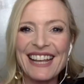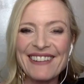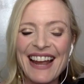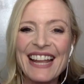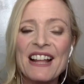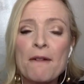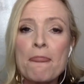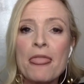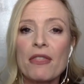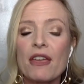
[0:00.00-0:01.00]
right?
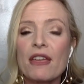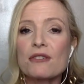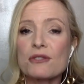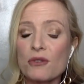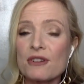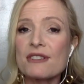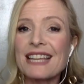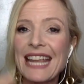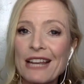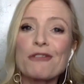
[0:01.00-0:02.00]
The source is
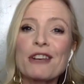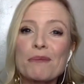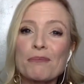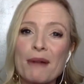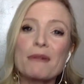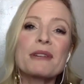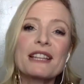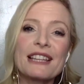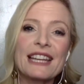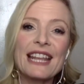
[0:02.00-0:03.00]
infinite
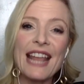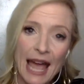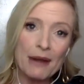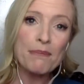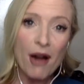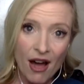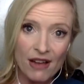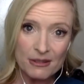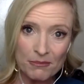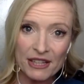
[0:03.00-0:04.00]
probability and
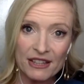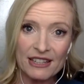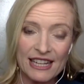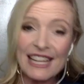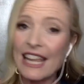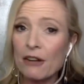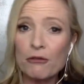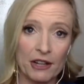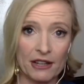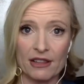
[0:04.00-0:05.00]
possibility
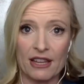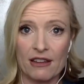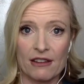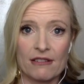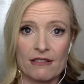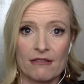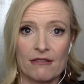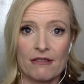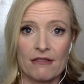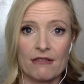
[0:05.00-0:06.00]
infinitely,
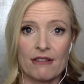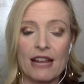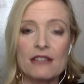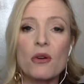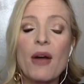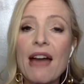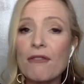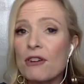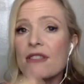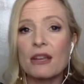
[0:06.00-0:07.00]
right? So
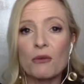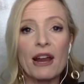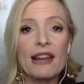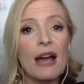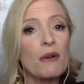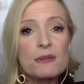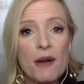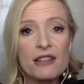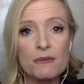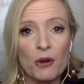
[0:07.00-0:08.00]
everything right now is
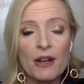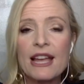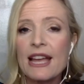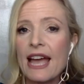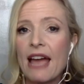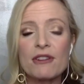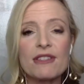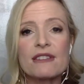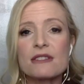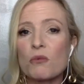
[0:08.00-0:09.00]
possible.
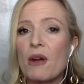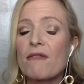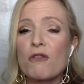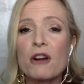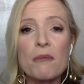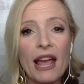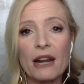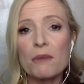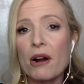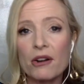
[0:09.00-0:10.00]
Everything is a waveform and
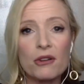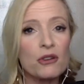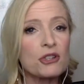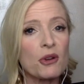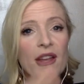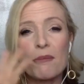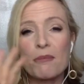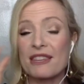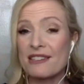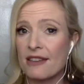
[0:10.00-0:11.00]
a particle showing up
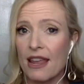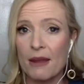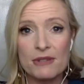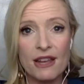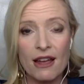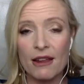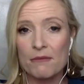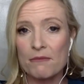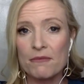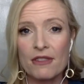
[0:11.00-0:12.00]
at the same
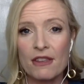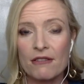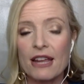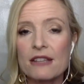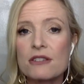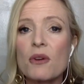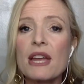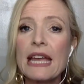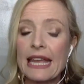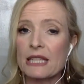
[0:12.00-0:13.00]
time, right? So
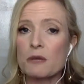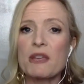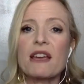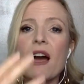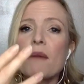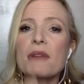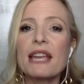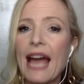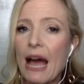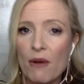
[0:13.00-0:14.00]
it's becoming
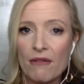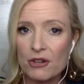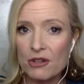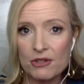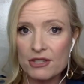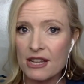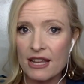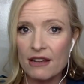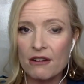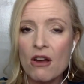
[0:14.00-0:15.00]
however you see
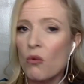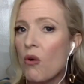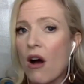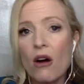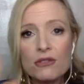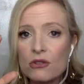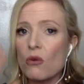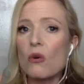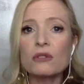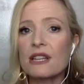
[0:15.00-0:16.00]
it, while also
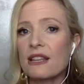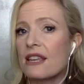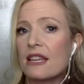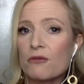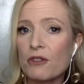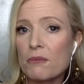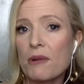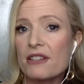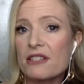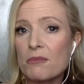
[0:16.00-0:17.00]
holding the infinite
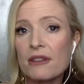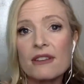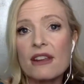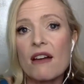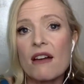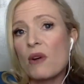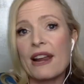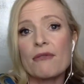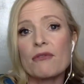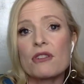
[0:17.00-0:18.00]
possibility of
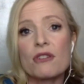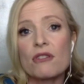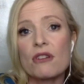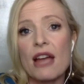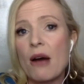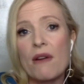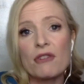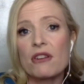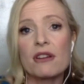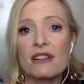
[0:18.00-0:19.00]
however
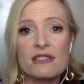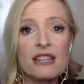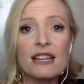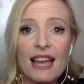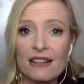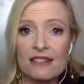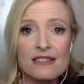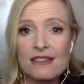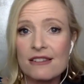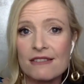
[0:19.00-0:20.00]
you're going to see it
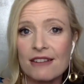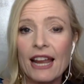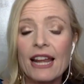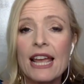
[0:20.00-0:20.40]
next, right?